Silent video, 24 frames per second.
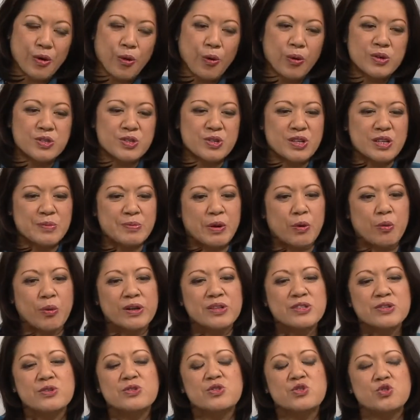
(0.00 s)
Or is it going to be, what
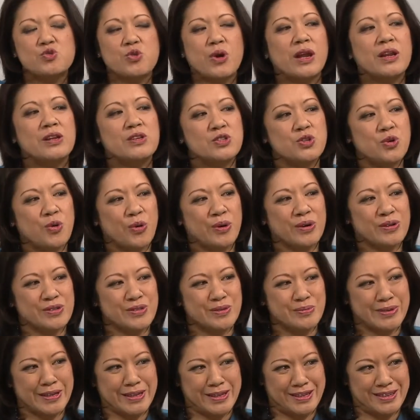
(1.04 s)
is our strategy going to
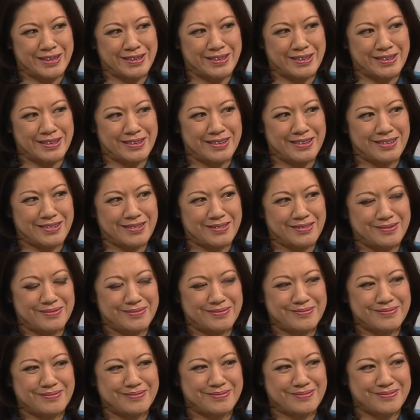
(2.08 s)
be? People often
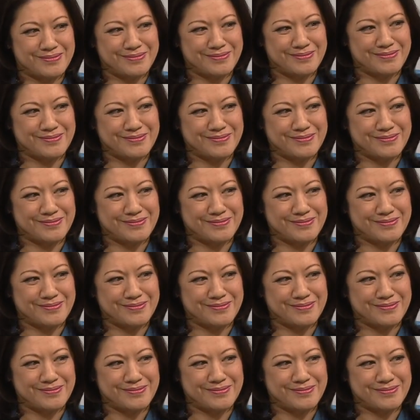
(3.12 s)
think, you know,